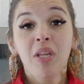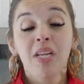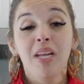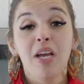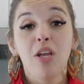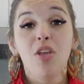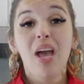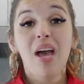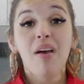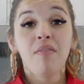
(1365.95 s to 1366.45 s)
Now
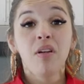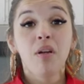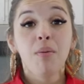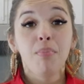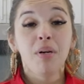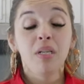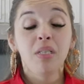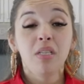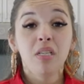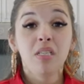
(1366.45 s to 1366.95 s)
you have an
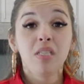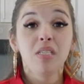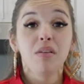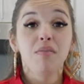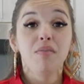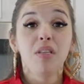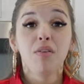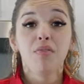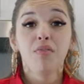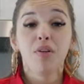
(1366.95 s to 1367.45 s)
abundance
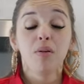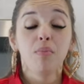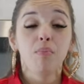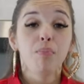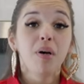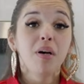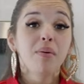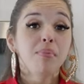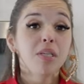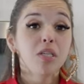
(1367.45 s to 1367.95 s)
of different
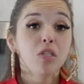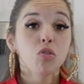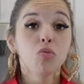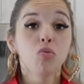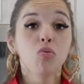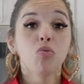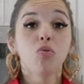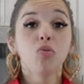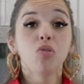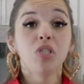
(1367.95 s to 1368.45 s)
public
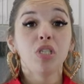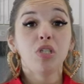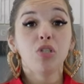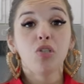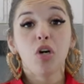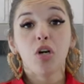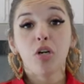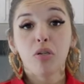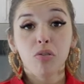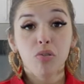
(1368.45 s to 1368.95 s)
schools and
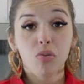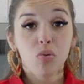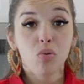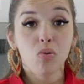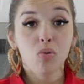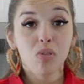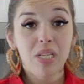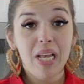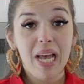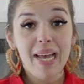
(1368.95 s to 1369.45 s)
charter
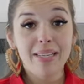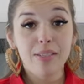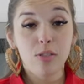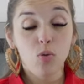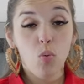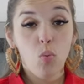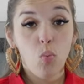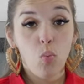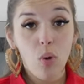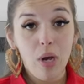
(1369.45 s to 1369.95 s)
schools as
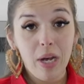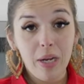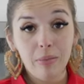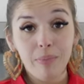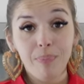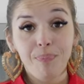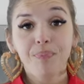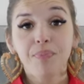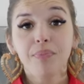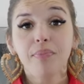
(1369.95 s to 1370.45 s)

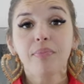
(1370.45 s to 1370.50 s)
well.